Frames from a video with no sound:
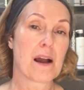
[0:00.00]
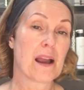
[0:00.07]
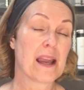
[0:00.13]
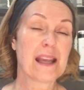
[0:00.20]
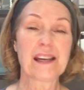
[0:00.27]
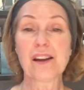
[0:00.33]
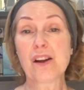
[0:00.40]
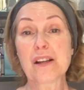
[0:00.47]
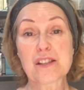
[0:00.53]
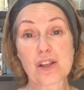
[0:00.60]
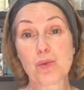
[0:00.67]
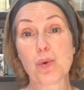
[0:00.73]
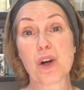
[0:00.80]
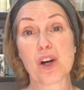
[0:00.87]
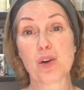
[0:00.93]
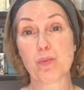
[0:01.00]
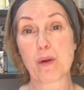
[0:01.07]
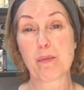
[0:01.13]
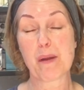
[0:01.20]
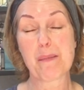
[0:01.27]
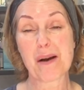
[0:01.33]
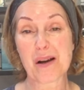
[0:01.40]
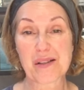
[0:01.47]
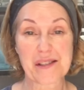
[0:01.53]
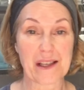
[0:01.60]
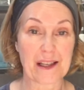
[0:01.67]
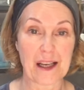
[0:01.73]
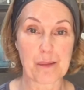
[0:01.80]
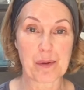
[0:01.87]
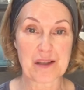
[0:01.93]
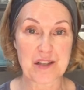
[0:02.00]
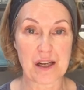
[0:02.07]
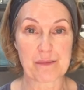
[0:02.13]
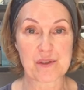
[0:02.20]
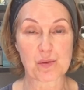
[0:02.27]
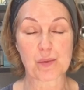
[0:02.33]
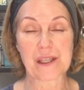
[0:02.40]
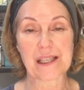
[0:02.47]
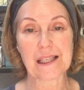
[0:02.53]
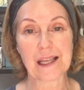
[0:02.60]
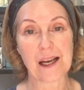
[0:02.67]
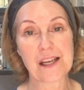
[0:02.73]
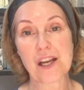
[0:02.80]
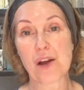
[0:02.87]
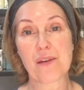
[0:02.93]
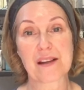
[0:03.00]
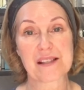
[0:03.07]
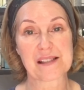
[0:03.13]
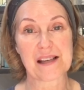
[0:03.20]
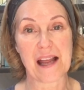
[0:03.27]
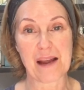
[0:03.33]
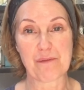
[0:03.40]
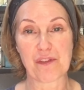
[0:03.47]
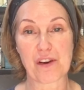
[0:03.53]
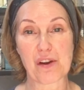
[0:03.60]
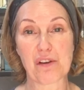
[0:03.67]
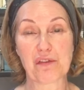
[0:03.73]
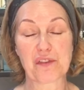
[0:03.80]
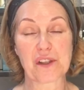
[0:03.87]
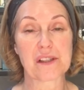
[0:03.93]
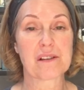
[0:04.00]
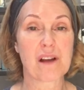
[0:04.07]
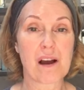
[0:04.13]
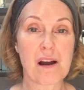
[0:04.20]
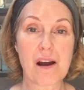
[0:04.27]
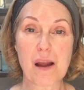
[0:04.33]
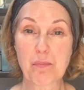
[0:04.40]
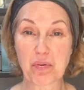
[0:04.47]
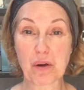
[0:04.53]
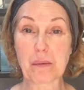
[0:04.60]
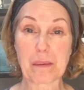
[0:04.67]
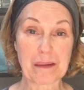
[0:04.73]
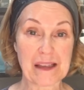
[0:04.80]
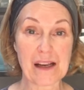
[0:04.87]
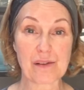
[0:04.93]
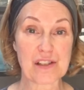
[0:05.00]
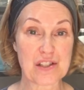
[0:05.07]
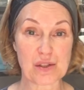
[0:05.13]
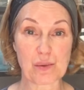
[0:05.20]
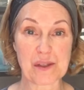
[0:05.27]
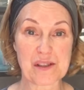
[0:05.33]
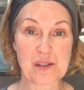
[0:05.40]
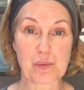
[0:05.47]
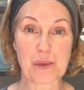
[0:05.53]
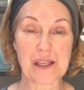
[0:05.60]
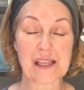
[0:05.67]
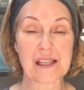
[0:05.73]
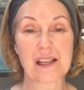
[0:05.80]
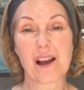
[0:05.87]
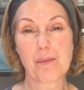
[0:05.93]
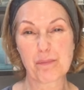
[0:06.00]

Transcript: In an ideal world, we'll be masking a couple of times a week. I know that doesn't happen very often. I probably only do once a week.